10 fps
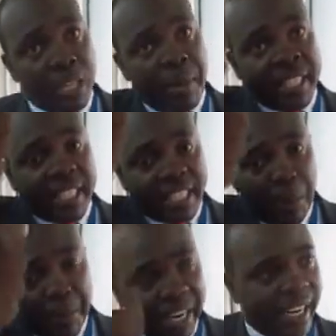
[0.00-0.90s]
about
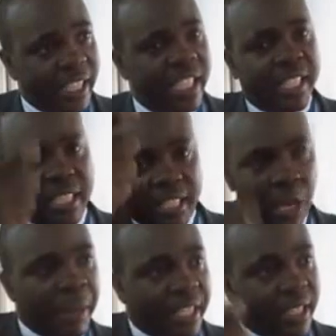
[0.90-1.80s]
systemic. It's the
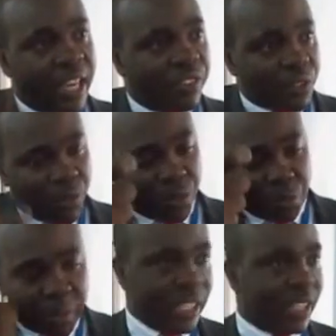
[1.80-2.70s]
system itself is
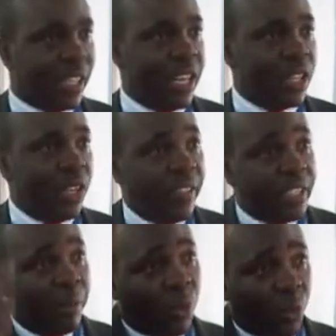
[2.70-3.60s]
rotten. So the
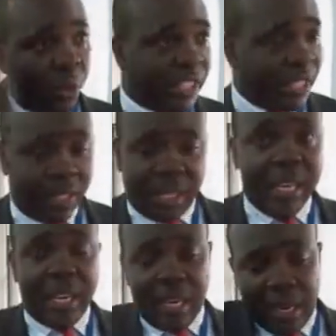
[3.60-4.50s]
system is rotten.
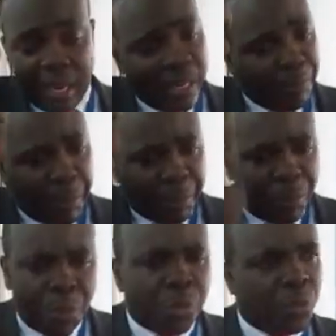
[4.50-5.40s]

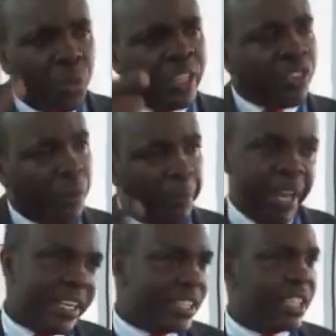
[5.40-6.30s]
People will do it with
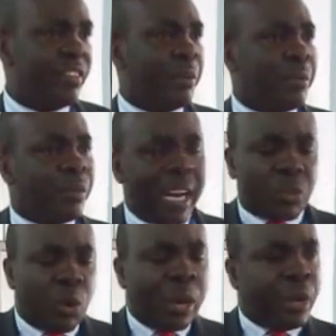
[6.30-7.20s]
impunity.
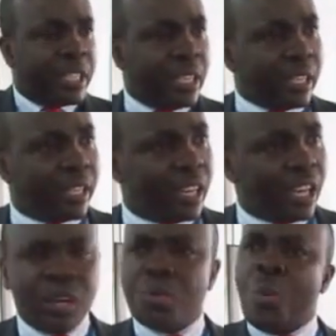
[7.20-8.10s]
That's what we're seeing.
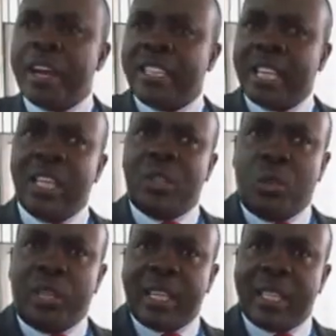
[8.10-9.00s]
Go and check the
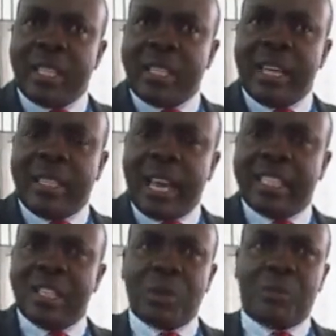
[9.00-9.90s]

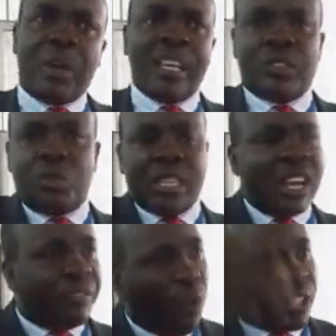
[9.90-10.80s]
2013 report and
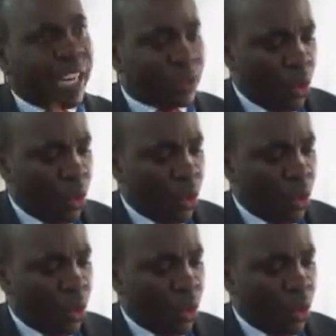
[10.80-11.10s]
2014 that